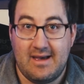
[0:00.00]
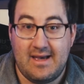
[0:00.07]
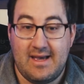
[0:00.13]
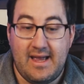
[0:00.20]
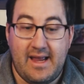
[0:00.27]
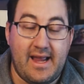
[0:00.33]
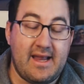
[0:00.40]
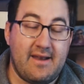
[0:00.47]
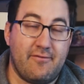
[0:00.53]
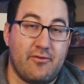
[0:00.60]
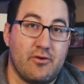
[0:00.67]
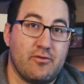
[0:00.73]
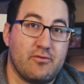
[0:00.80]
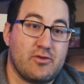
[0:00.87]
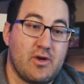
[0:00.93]
And if
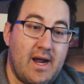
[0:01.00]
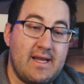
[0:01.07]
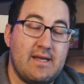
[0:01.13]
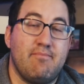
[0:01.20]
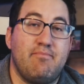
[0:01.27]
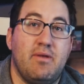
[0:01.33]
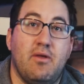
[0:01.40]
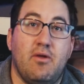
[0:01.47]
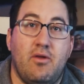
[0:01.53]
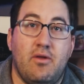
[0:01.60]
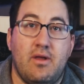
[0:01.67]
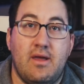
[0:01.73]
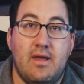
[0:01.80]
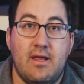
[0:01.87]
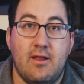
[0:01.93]
you're trying to build
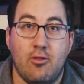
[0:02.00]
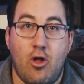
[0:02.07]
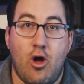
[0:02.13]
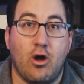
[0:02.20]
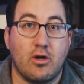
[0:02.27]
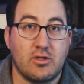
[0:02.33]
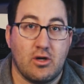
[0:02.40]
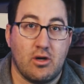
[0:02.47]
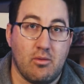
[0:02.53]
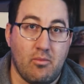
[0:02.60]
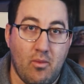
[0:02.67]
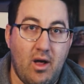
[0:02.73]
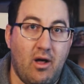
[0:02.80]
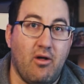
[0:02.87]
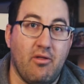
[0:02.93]
long-term
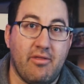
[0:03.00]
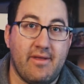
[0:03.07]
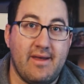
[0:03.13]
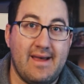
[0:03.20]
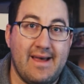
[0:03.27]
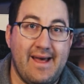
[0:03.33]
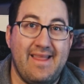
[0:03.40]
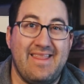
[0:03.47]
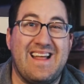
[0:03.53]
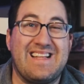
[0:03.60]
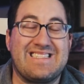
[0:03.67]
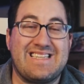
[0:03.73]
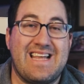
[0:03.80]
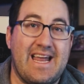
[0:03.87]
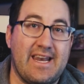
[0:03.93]
wealth, that's
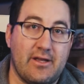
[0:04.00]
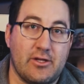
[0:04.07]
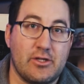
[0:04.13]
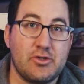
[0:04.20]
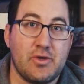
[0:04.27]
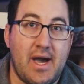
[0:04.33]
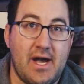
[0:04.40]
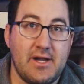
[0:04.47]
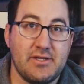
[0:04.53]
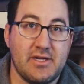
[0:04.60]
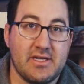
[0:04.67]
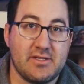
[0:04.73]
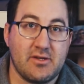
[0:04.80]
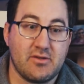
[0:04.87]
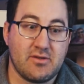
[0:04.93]
not a good strategy, because
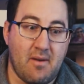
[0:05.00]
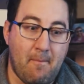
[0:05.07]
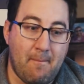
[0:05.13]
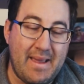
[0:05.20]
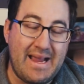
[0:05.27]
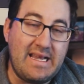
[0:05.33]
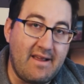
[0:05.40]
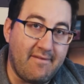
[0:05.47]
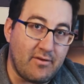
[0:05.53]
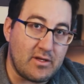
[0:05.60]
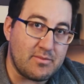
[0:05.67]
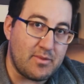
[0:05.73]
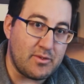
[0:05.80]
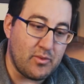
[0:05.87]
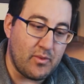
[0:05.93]
there's a big difference
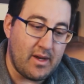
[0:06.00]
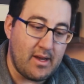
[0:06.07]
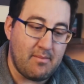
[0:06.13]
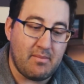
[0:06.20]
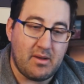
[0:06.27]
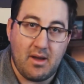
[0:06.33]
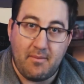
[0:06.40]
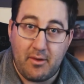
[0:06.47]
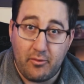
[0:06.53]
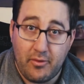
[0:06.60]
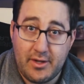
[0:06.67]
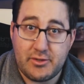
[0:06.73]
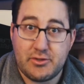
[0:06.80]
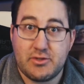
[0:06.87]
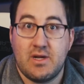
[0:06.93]
between becoming
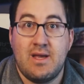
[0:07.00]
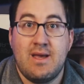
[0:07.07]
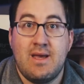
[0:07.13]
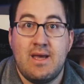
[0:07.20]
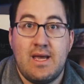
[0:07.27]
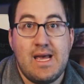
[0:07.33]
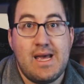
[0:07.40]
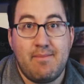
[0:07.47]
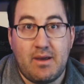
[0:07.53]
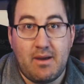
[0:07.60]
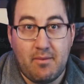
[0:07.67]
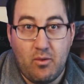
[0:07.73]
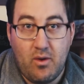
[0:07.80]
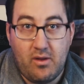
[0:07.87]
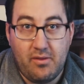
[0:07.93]
rich and becoming
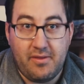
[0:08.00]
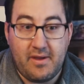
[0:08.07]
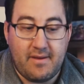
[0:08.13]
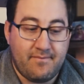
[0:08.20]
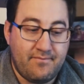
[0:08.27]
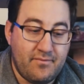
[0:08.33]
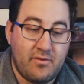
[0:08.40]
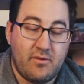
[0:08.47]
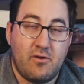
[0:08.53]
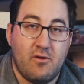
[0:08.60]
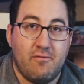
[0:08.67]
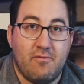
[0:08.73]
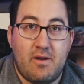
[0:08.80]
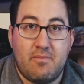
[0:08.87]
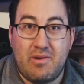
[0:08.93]
wealthy. Your
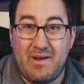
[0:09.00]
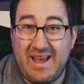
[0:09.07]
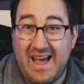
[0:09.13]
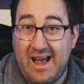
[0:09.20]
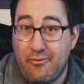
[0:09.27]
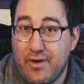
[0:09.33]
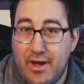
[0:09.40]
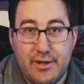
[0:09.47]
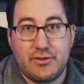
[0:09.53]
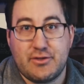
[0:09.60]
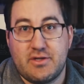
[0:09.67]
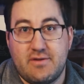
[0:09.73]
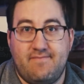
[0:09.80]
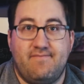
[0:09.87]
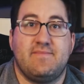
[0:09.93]
friend probably got rich,
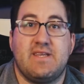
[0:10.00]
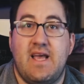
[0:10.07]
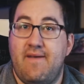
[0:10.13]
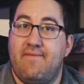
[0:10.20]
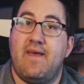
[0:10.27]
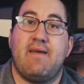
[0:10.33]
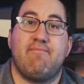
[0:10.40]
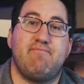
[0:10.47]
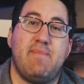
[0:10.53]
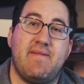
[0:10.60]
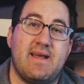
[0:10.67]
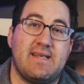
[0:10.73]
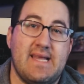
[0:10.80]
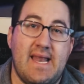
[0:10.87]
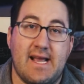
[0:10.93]
say they made that
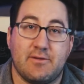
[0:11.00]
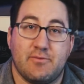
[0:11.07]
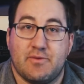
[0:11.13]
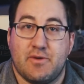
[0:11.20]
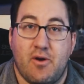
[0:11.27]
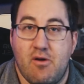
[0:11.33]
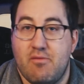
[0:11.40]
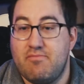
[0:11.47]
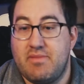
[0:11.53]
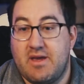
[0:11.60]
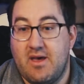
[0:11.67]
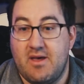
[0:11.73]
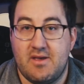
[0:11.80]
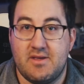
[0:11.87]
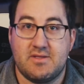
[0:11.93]
10x return
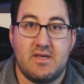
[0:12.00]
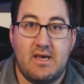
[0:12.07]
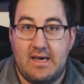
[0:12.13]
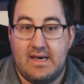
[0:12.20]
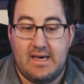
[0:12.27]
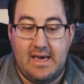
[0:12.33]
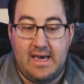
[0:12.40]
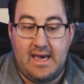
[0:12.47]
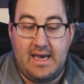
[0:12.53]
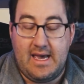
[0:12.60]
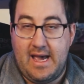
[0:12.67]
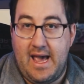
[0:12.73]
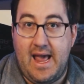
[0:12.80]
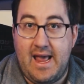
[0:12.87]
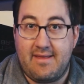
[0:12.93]
because,
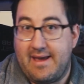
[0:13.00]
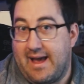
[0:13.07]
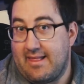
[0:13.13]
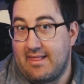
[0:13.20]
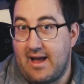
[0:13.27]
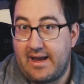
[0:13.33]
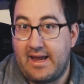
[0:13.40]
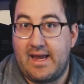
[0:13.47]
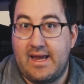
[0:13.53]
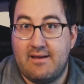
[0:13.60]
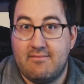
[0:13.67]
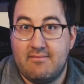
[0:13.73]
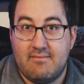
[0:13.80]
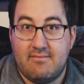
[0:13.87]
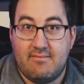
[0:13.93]
hey, they got lucky,
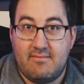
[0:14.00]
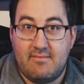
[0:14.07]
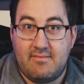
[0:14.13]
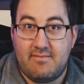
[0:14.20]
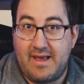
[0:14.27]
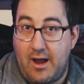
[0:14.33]
they got